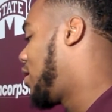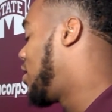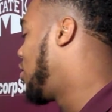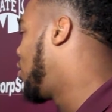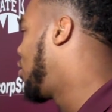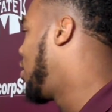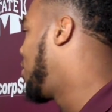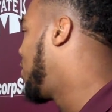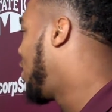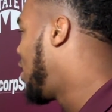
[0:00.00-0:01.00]
Getting to know
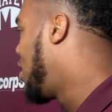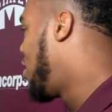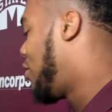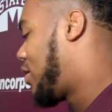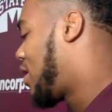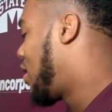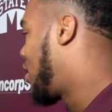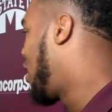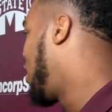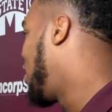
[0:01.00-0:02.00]
him was kind
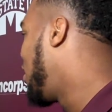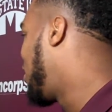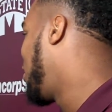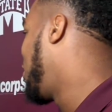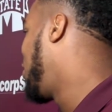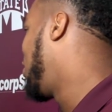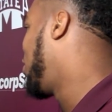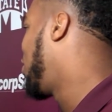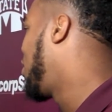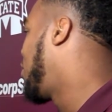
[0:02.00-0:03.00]
of easy,
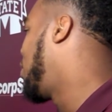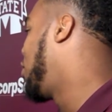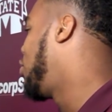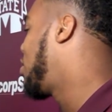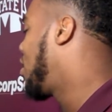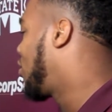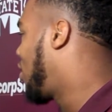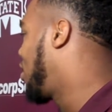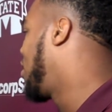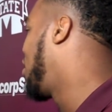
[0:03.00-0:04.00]
but we still
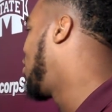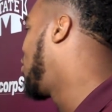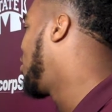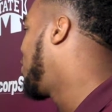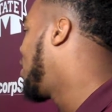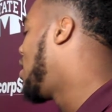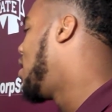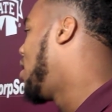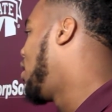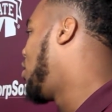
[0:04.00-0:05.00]
trying to get to know
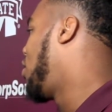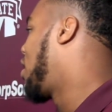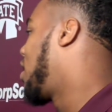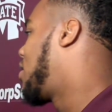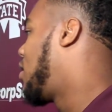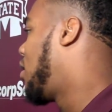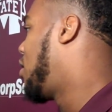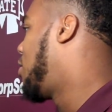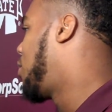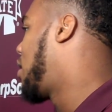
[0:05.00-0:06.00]
him.
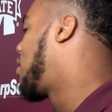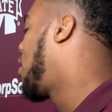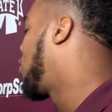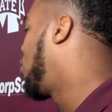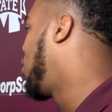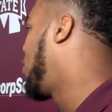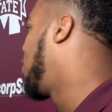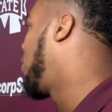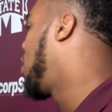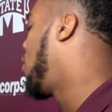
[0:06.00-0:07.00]
I talked to him
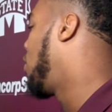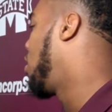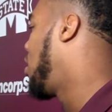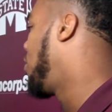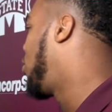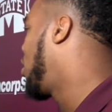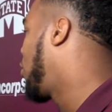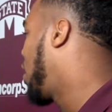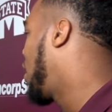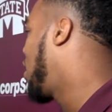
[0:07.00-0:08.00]
over the little break
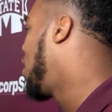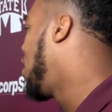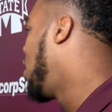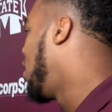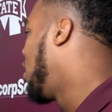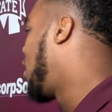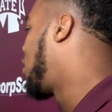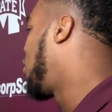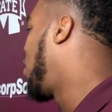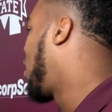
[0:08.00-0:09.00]
we had. I
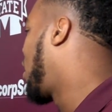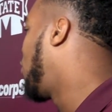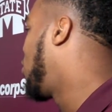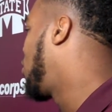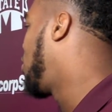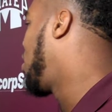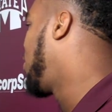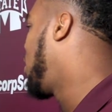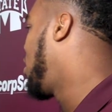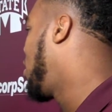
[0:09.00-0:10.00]
told him, I want you to give
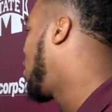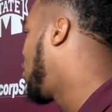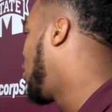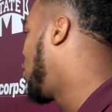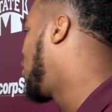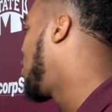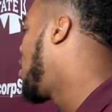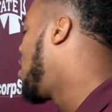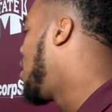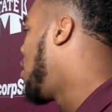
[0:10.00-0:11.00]
me,
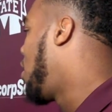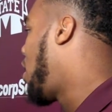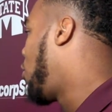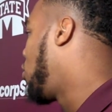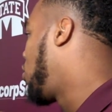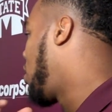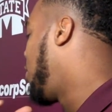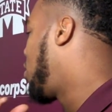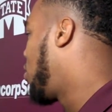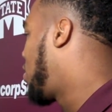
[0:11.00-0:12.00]
I want you to get
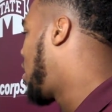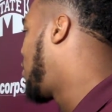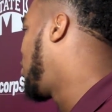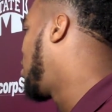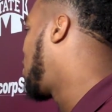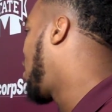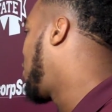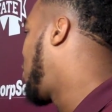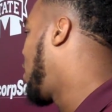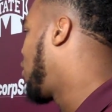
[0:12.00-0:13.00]
me to the top, be the
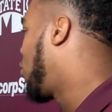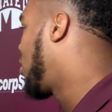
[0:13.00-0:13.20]
top pass